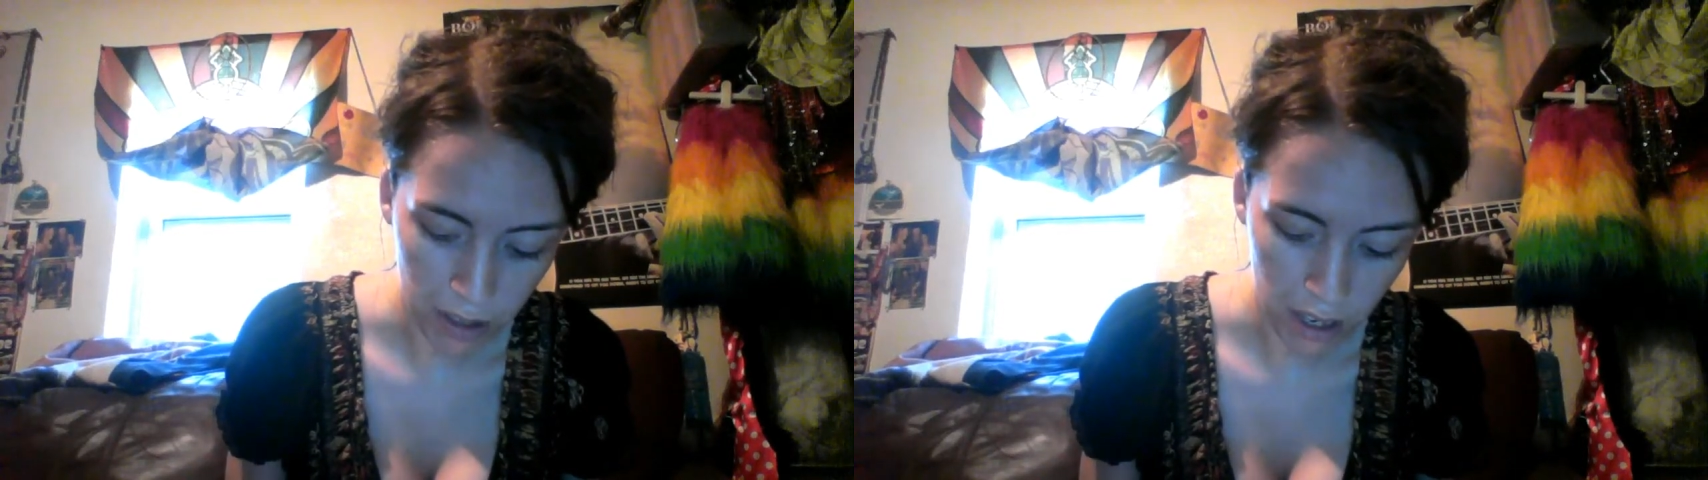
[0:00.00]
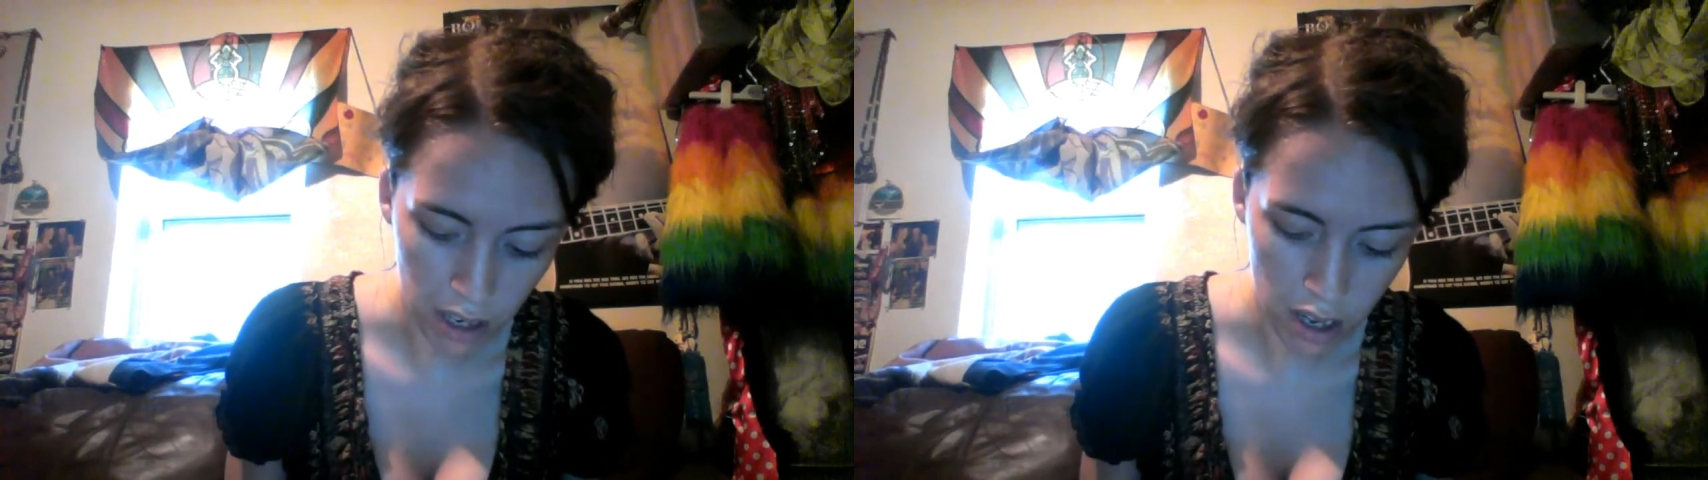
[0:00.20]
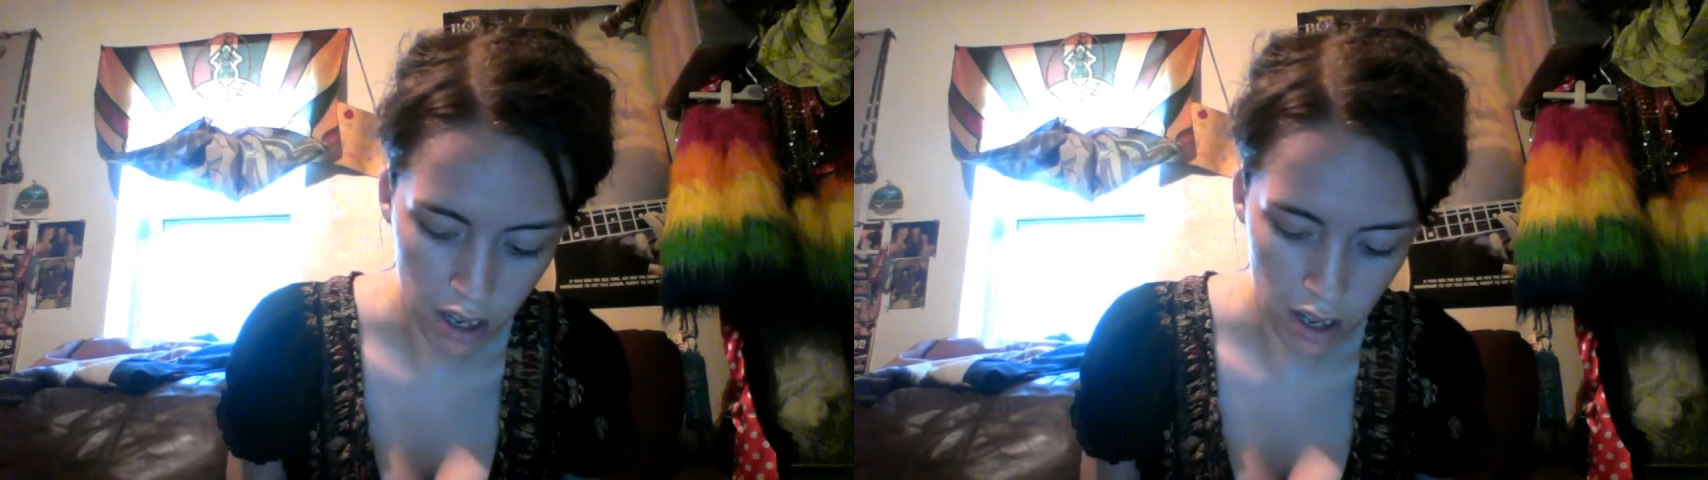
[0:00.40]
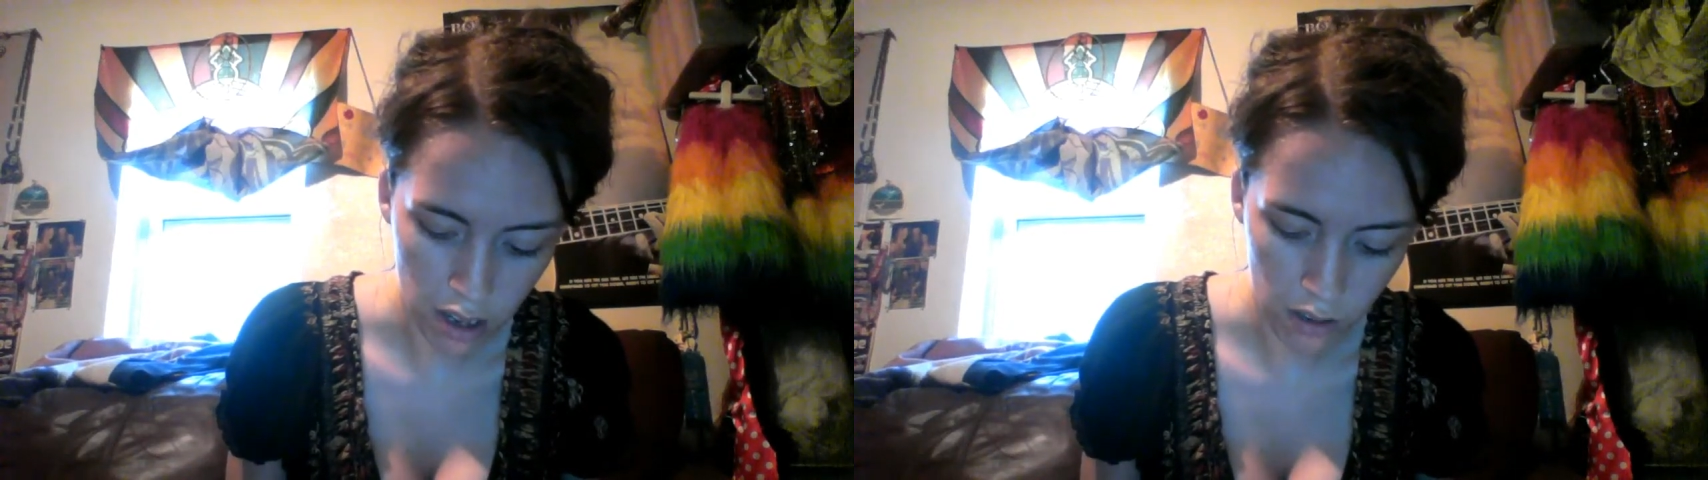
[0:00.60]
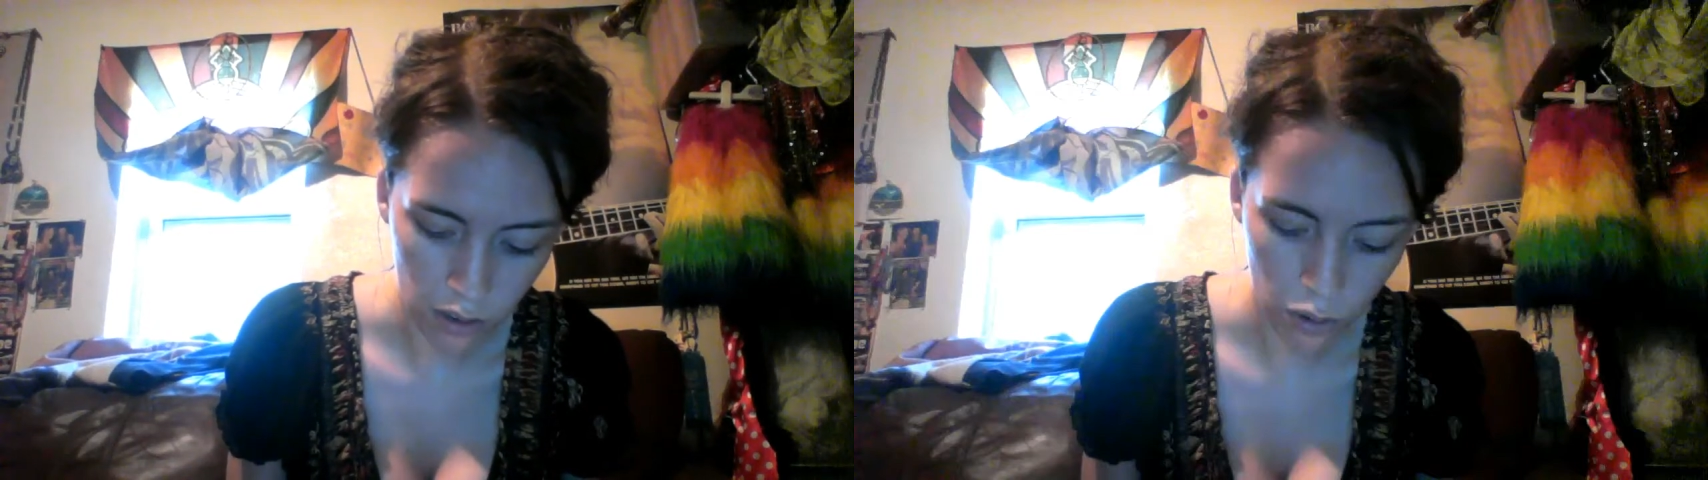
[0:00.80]
that it
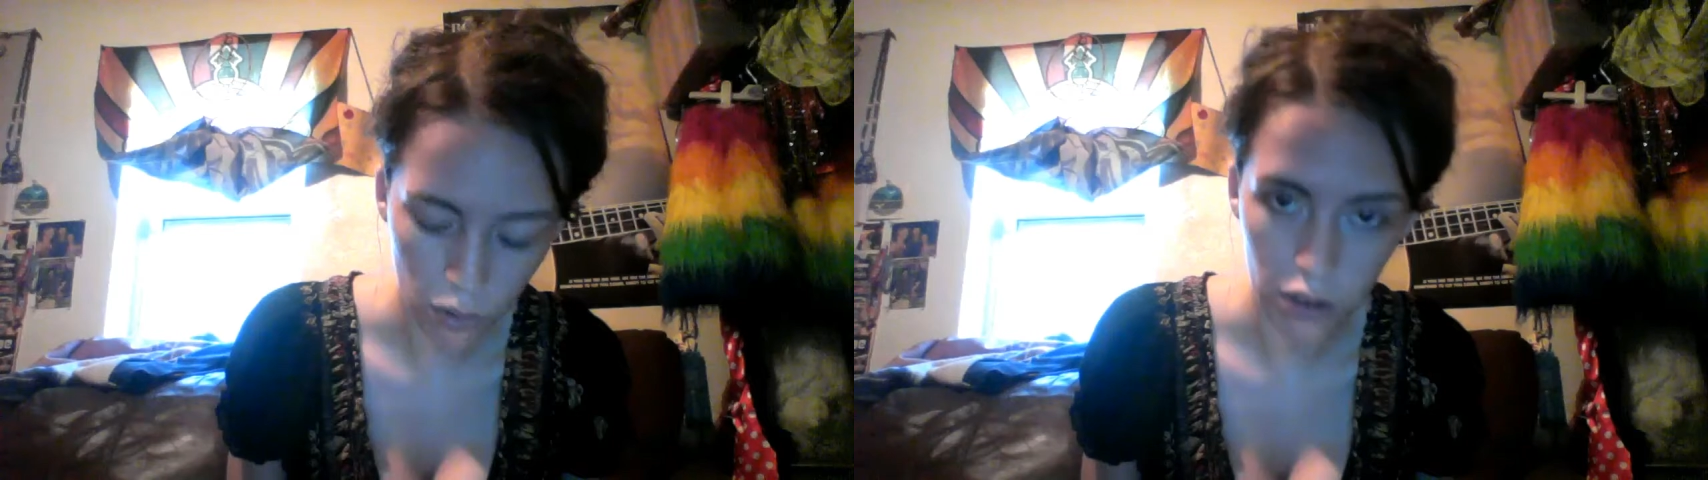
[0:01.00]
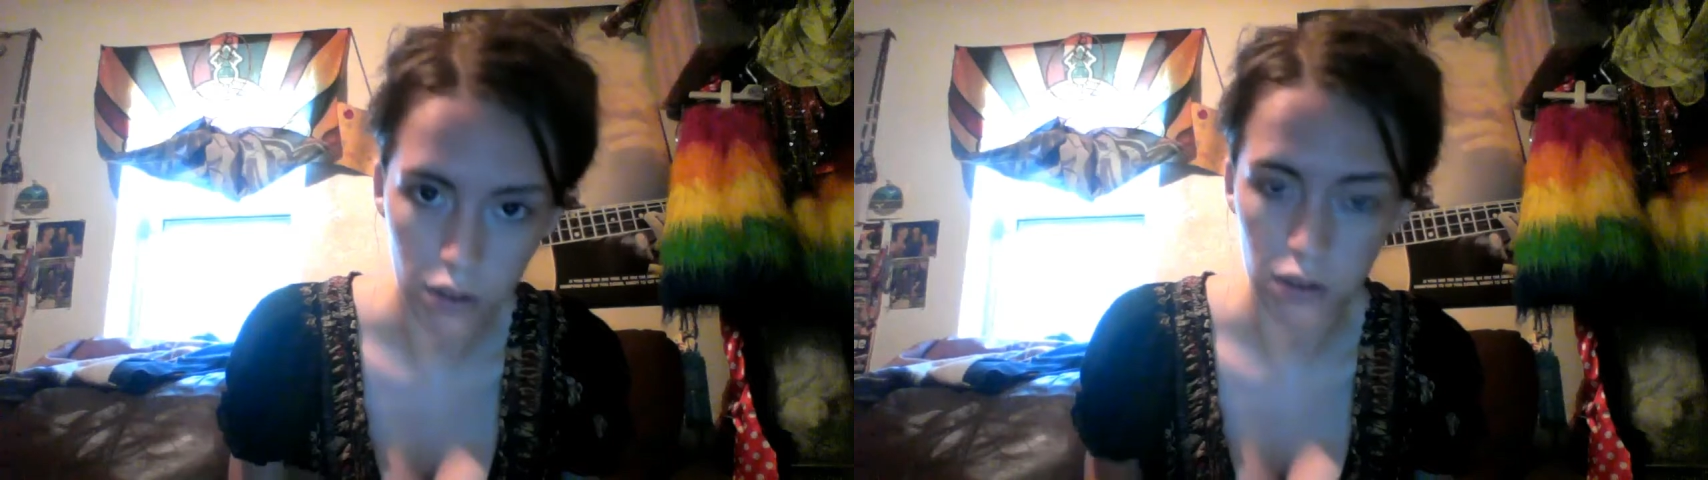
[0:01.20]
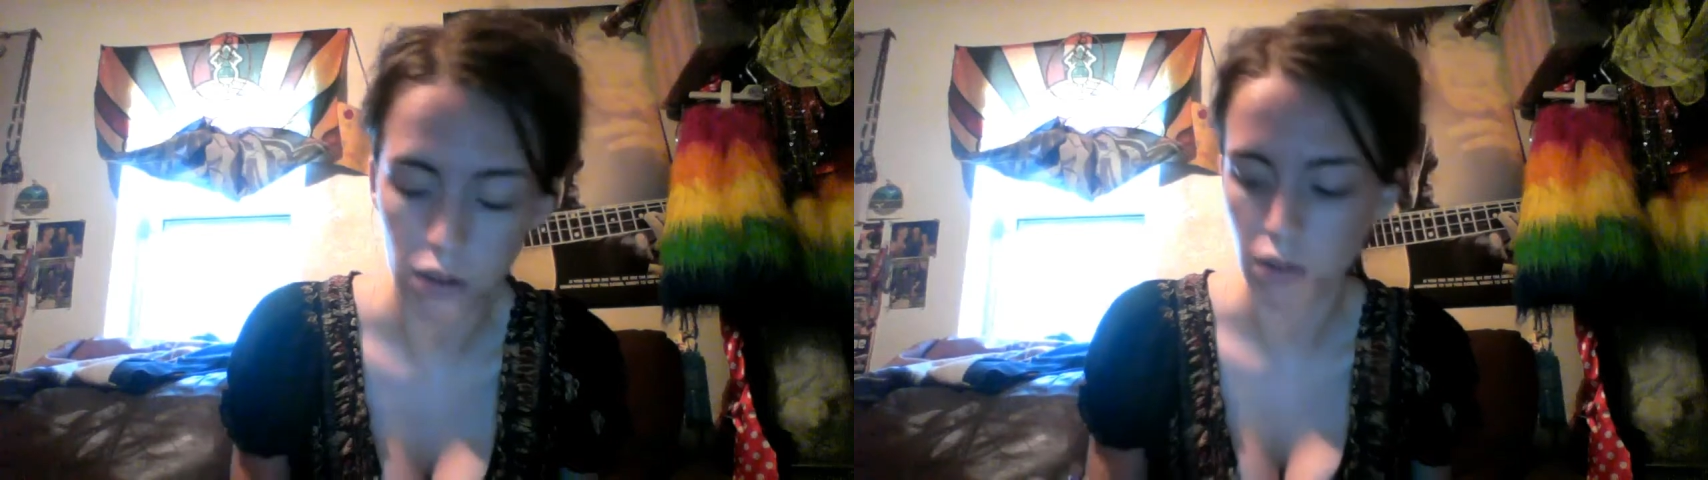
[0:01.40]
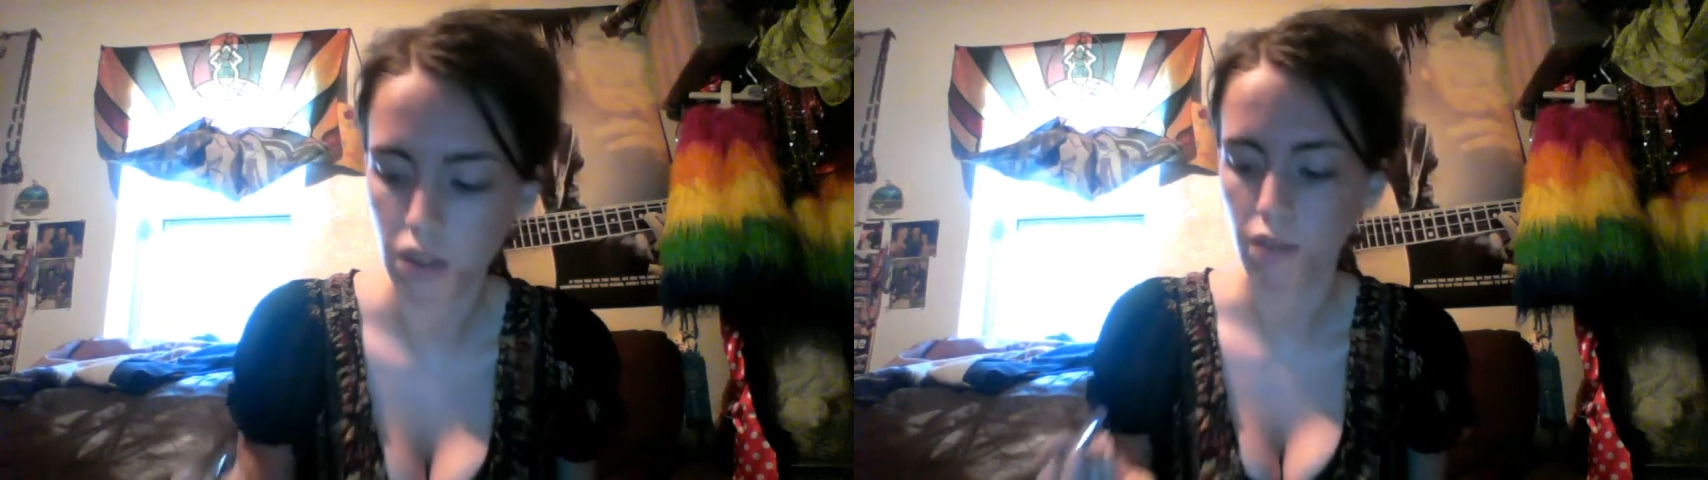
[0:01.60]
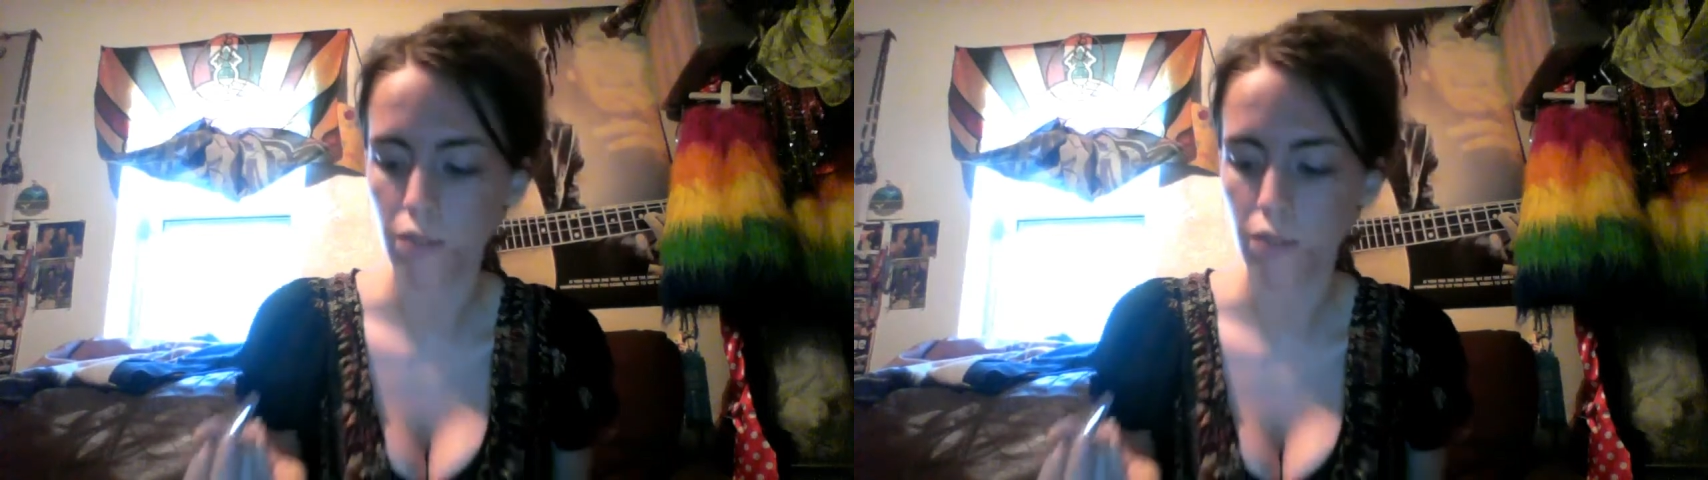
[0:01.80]
is going to give